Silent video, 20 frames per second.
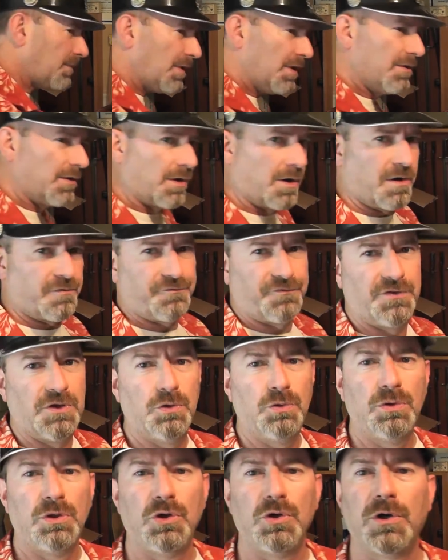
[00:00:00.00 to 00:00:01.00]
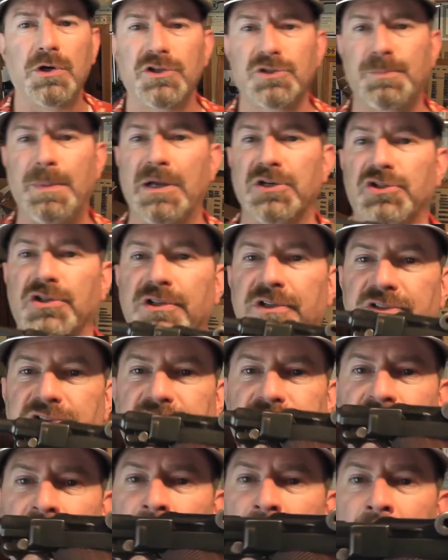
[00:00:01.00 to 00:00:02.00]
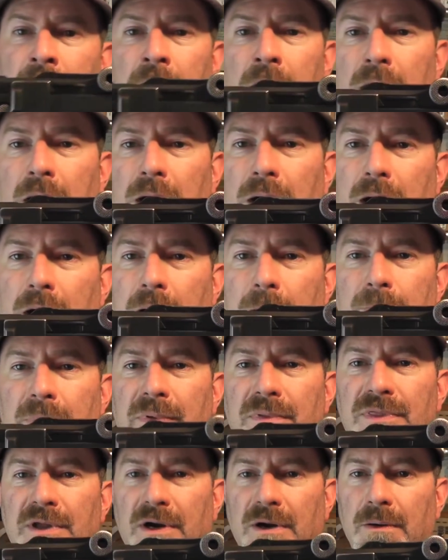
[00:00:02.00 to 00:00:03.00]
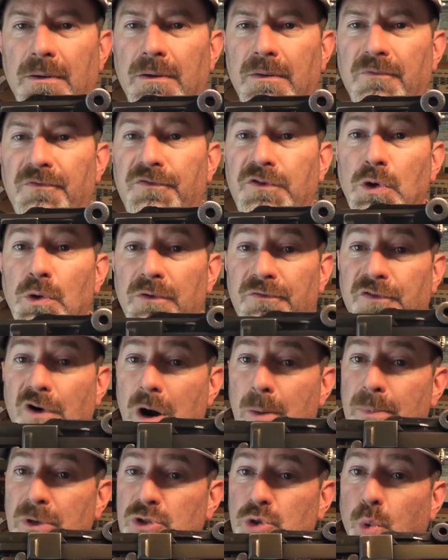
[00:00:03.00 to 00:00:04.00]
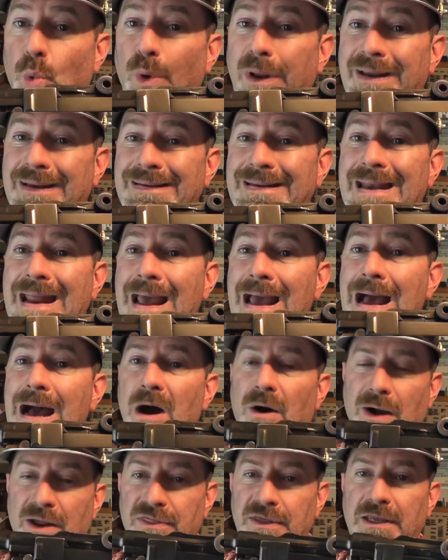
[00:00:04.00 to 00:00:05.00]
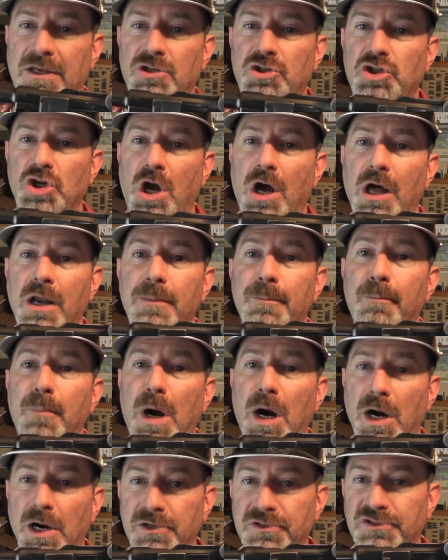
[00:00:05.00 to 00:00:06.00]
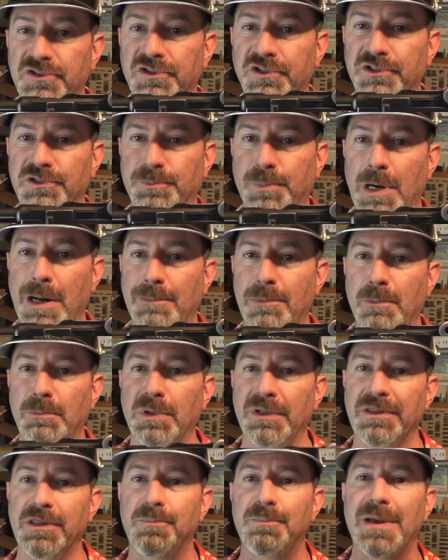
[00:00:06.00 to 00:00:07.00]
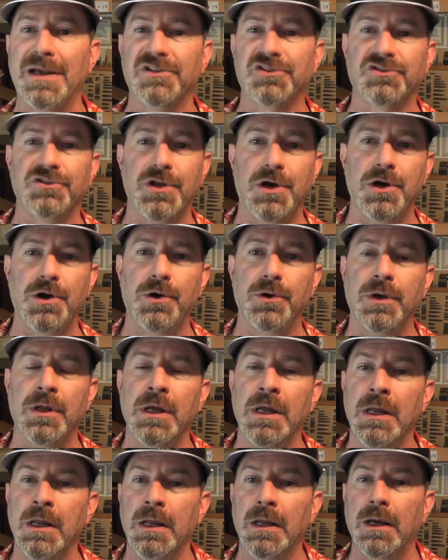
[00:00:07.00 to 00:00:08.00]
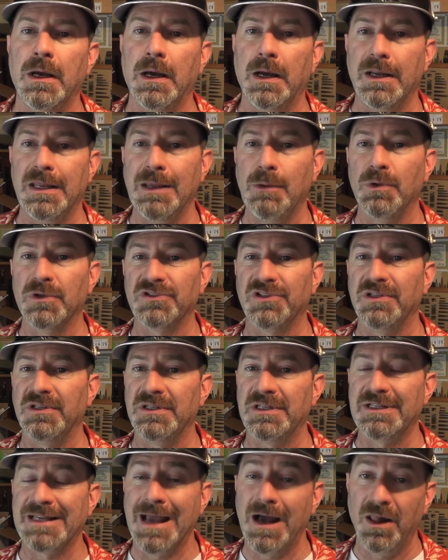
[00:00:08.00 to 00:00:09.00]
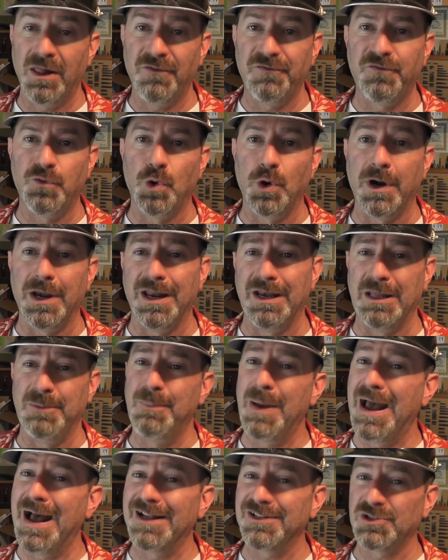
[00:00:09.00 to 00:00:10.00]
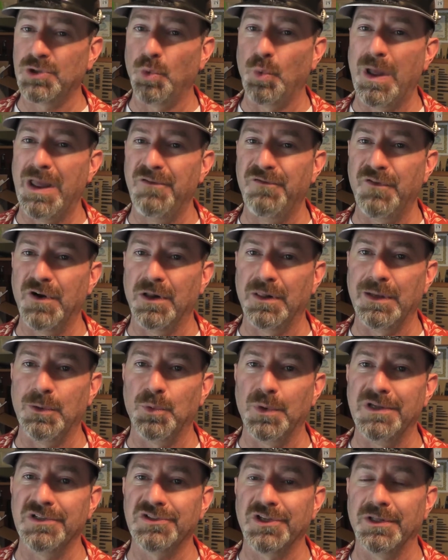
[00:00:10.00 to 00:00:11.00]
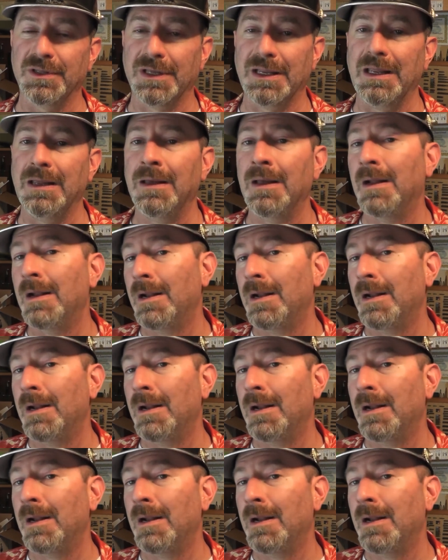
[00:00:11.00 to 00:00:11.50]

There are a few Luger specialists. Um, they're few and far between now. I think John Martz is probably the best known. Uh, he was in California and he passed away fairly recently.